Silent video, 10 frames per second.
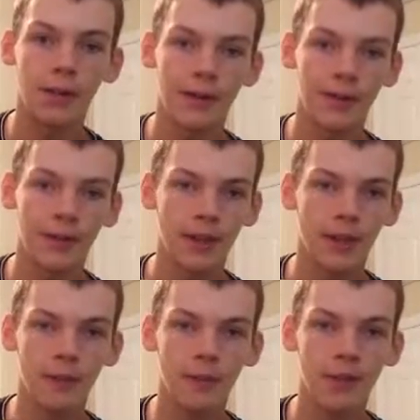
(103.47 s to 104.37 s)
models
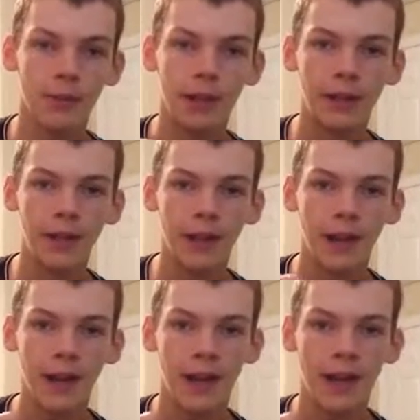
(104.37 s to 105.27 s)
of the Wheelock
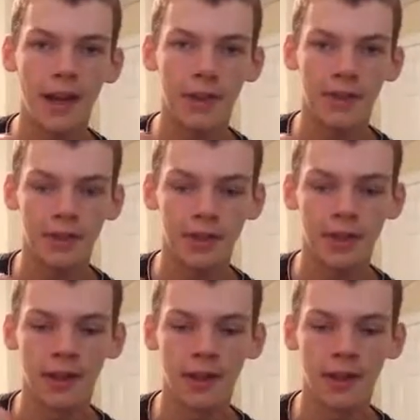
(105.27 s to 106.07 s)
AS.